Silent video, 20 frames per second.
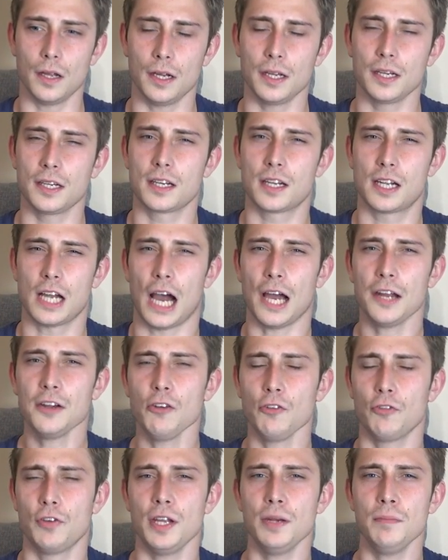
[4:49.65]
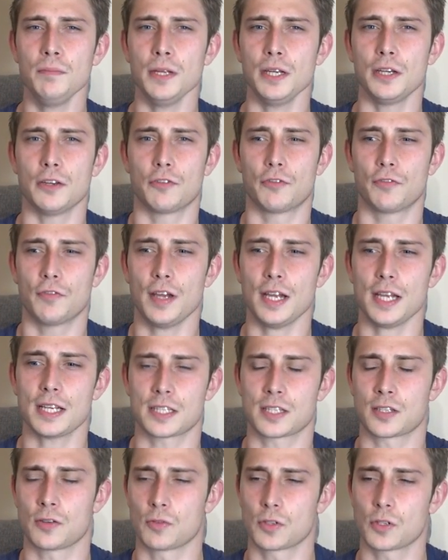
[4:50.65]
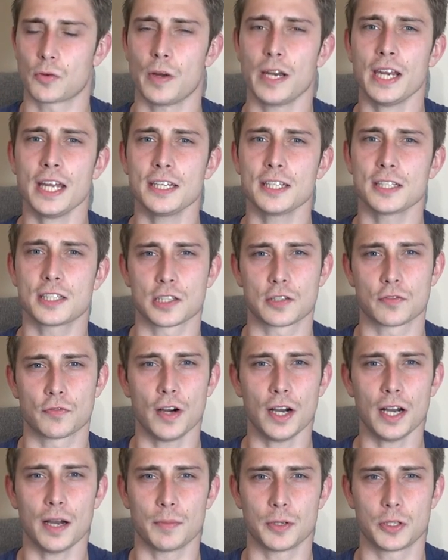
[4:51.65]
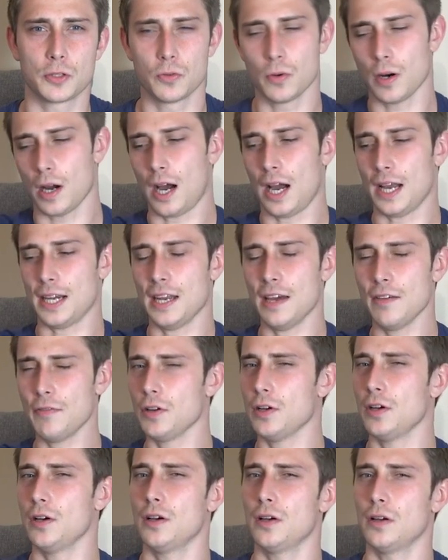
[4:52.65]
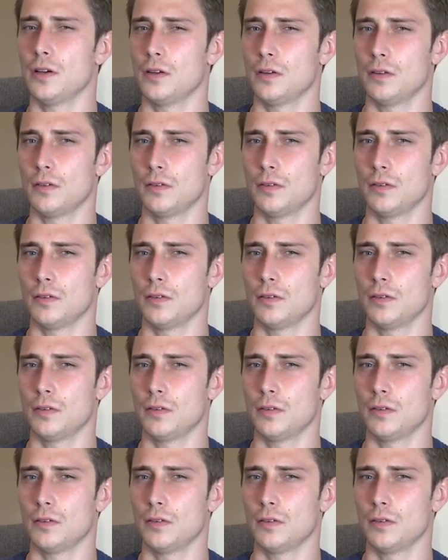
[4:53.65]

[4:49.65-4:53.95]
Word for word: it kind of hit me in the face. So when I did this Fachabitur, I never